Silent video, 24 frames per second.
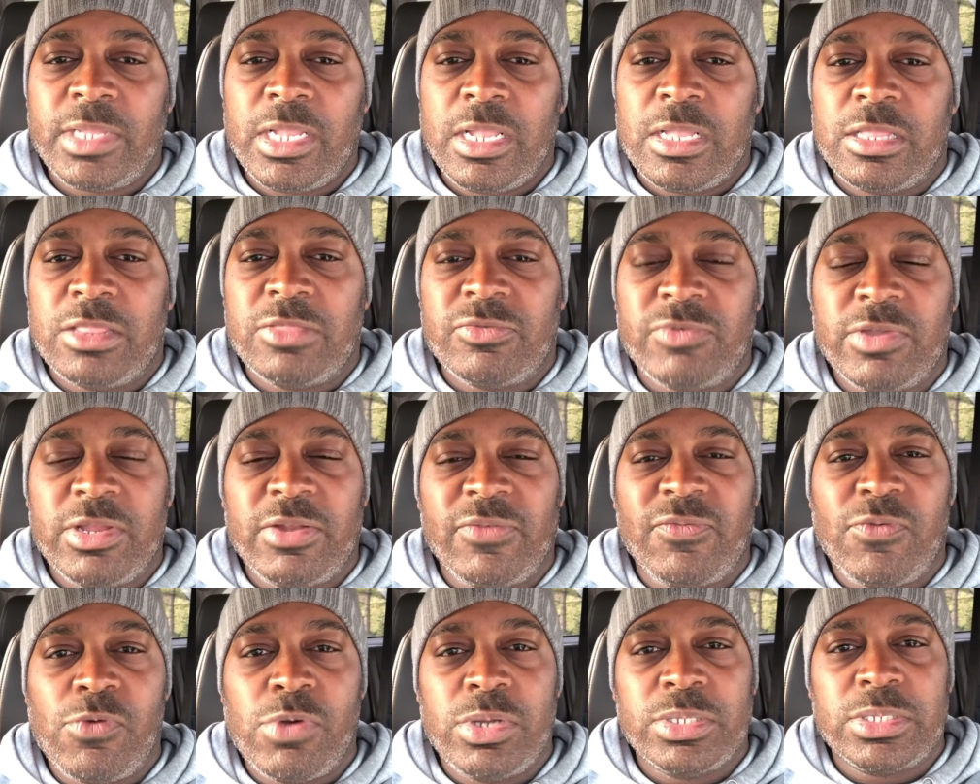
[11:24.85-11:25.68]
3 to
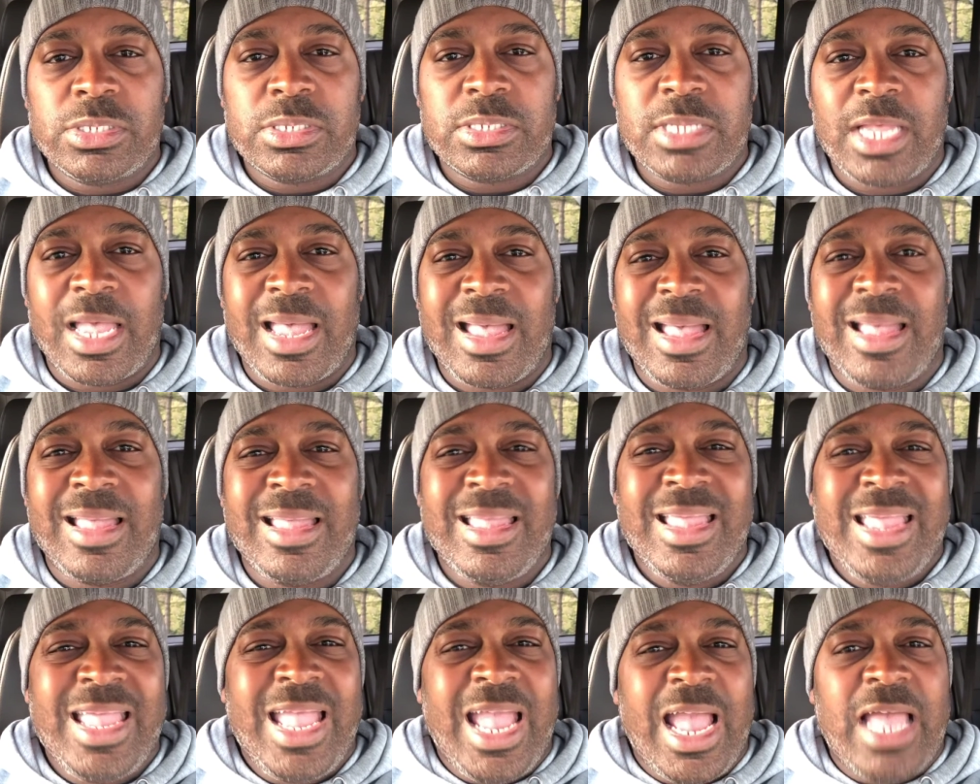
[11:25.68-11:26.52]
4 inches high,
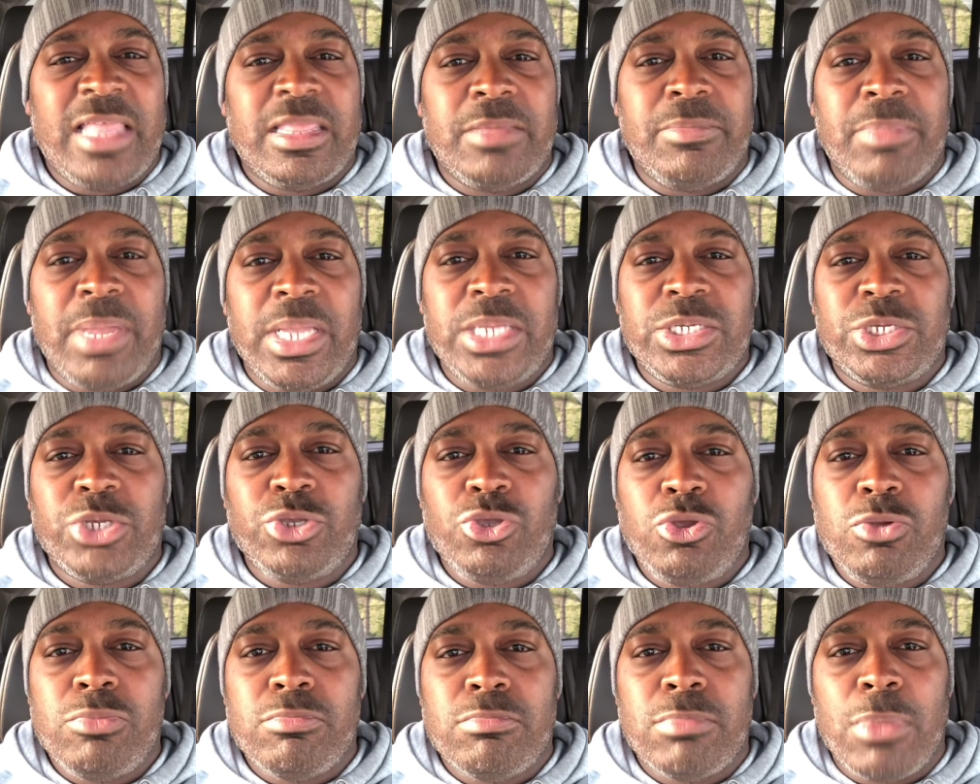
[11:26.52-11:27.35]
and then make sure you
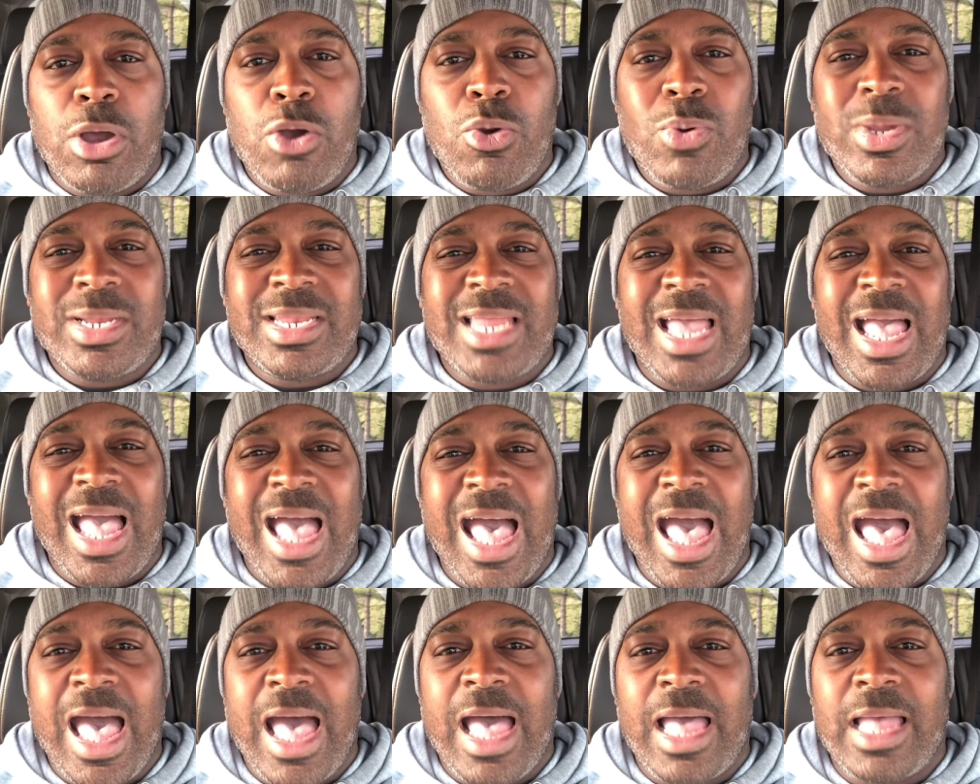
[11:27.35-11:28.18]
mow it
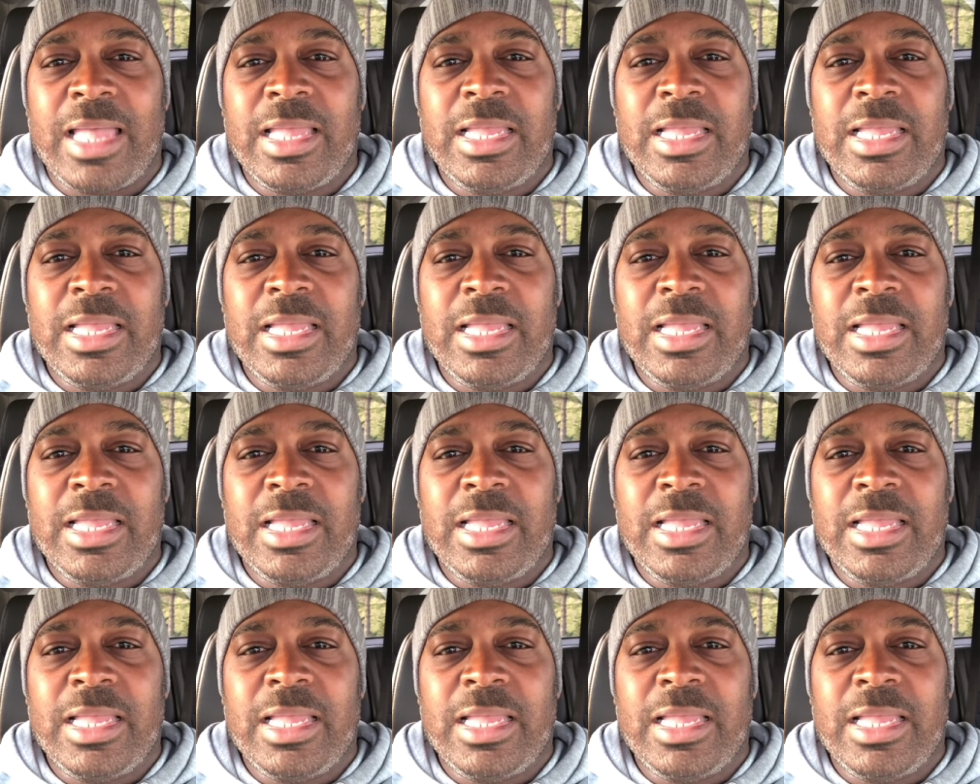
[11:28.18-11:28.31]
high.